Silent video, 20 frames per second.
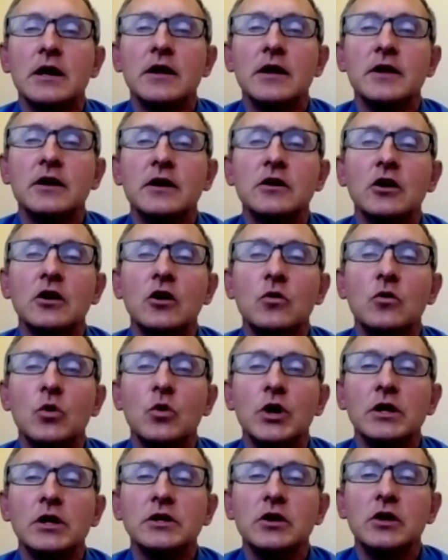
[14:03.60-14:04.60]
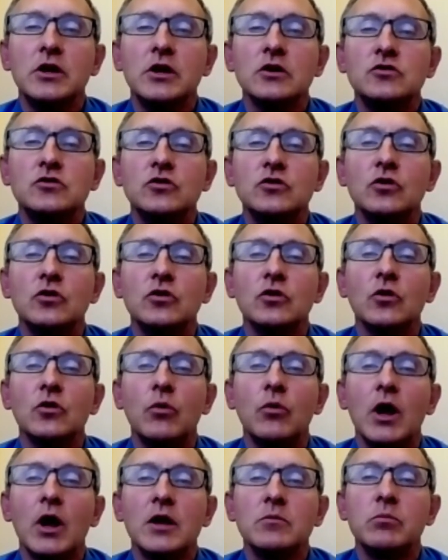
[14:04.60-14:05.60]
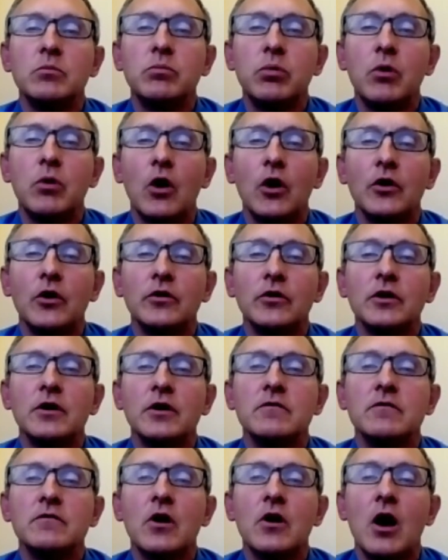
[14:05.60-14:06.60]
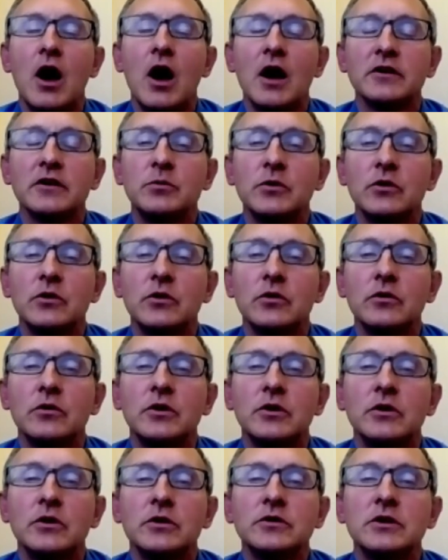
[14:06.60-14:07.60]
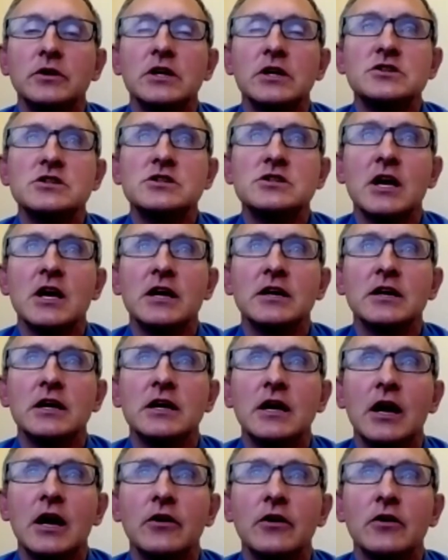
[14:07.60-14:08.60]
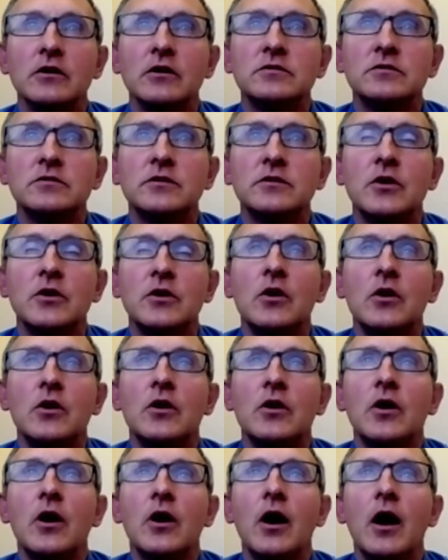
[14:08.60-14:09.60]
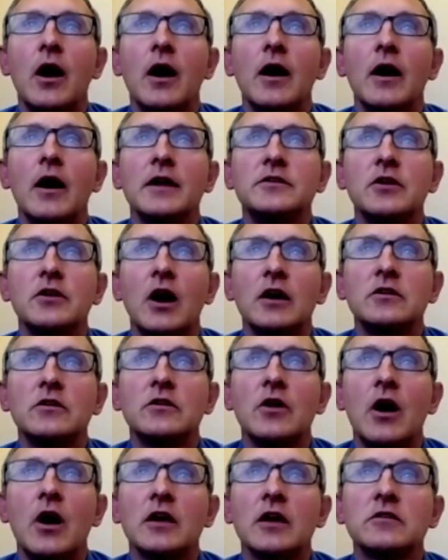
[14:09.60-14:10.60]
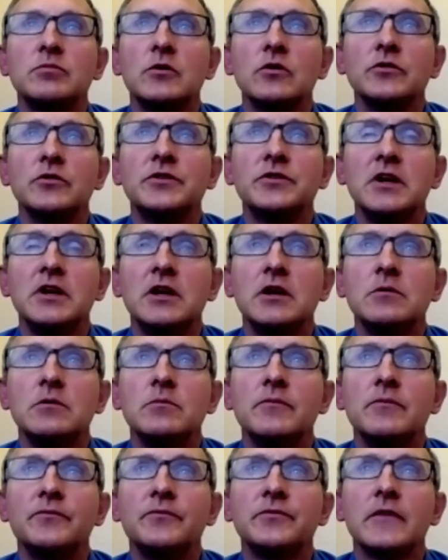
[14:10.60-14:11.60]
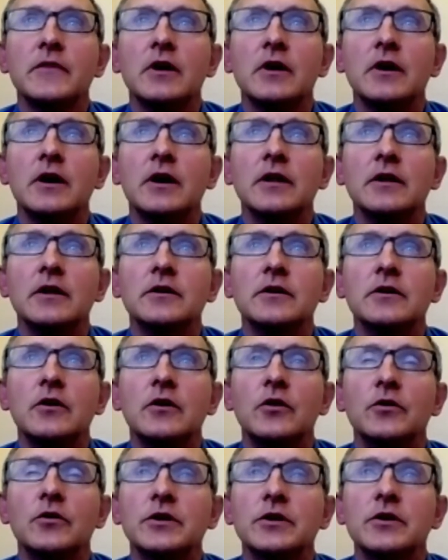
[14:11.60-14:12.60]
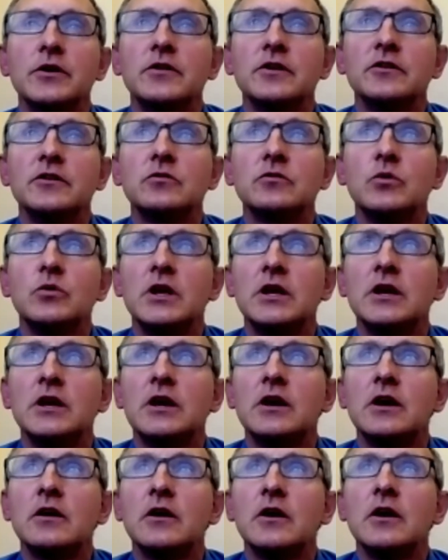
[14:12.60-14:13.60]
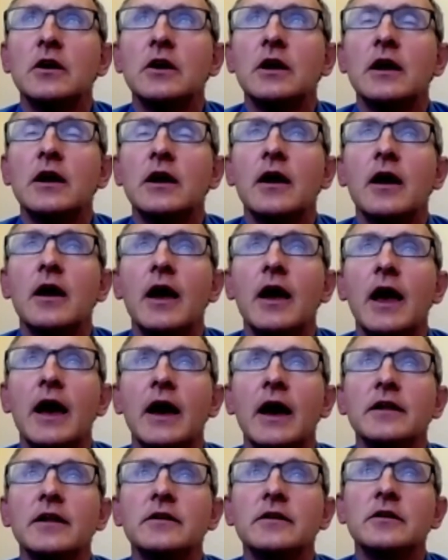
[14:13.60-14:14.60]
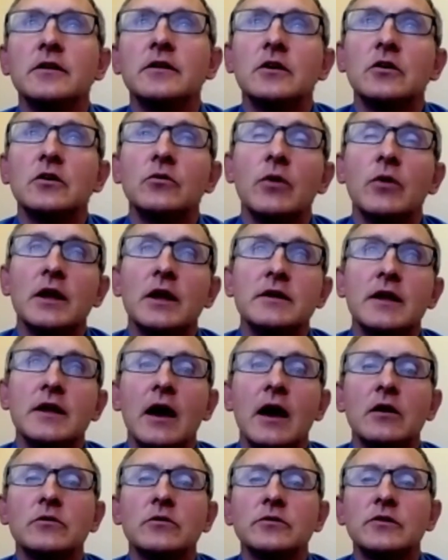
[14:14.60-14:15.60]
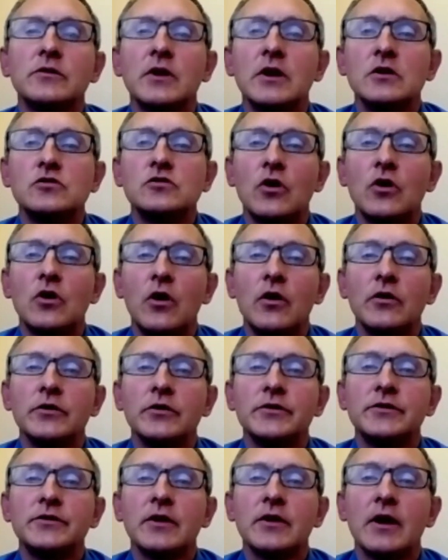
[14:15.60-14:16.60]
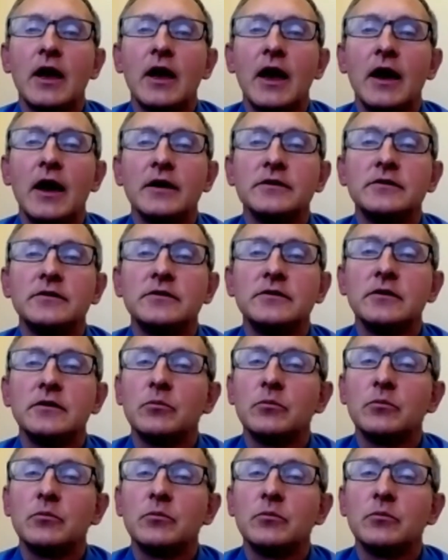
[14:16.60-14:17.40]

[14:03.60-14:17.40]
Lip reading: and they can quickly get you to the right part of the hospital to get you taken care of. I talked to the hospital team earlier this week, and right now, St. Charles has